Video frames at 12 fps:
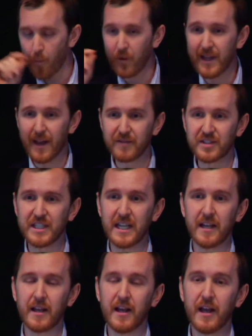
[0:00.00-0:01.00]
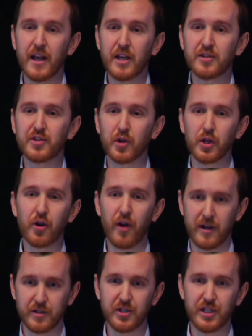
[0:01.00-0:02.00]
we have seen
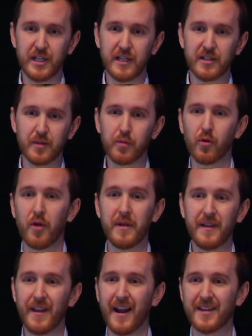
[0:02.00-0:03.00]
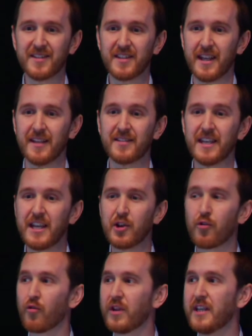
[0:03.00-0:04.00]
solar energy deployment in the United States
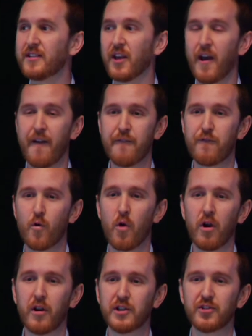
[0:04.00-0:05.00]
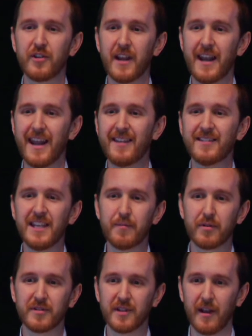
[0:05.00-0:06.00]
increase
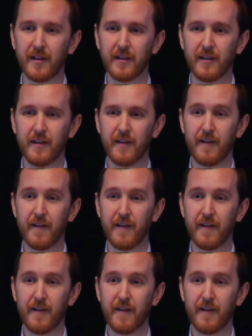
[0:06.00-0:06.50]
418%.